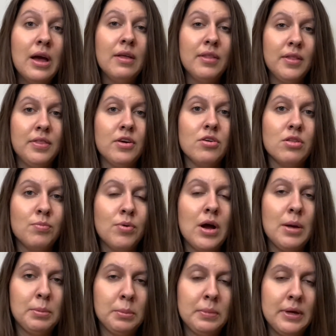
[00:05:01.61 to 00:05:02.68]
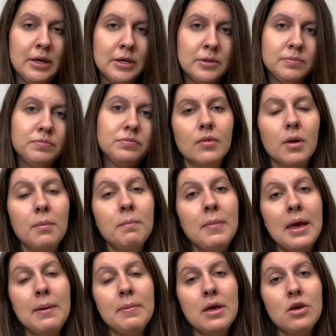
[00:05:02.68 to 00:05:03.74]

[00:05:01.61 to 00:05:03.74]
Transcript: that there's a problem here. Maybe you